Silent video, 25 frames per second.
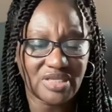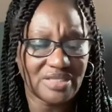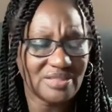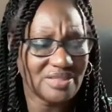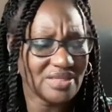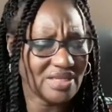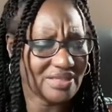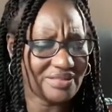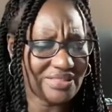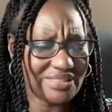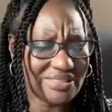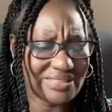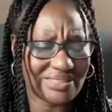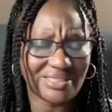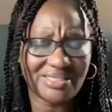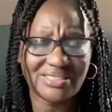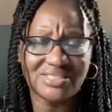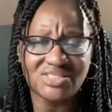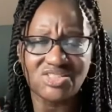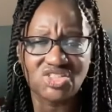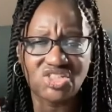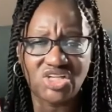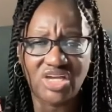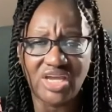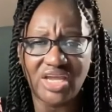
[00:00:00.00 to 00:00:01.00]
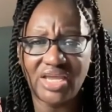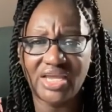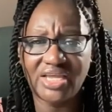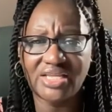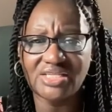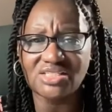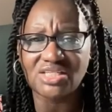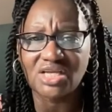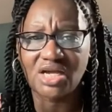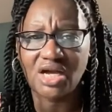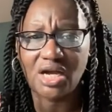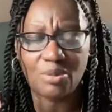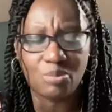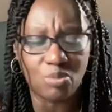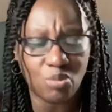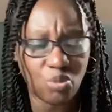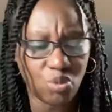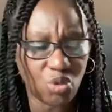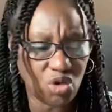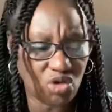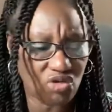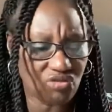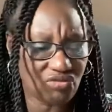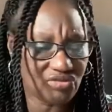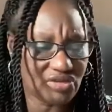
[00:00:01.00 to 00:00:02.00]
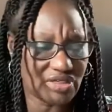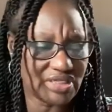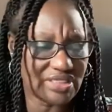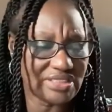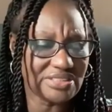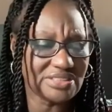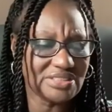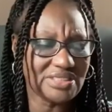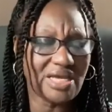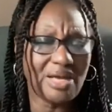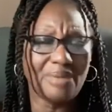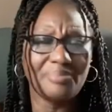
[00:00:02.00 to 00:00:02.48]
Nothing's going to change. I'm worthless.